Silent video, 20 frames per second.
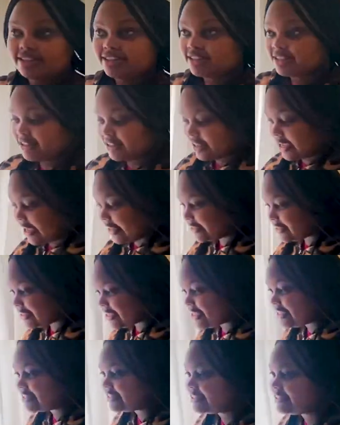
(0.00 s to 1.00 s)
these
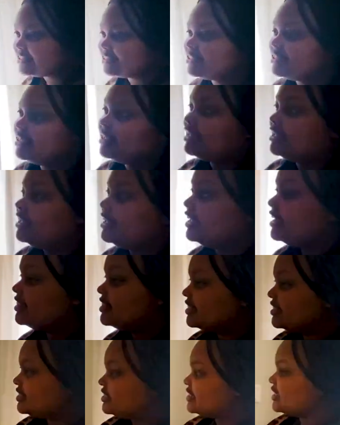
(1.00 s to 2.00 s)
curtains.
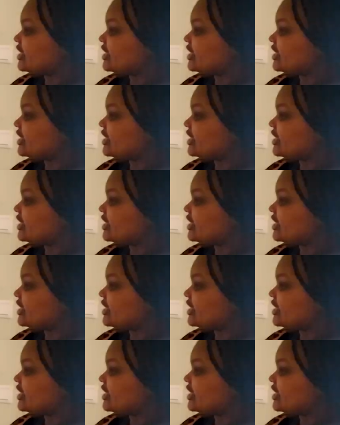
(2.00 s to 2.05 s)
And these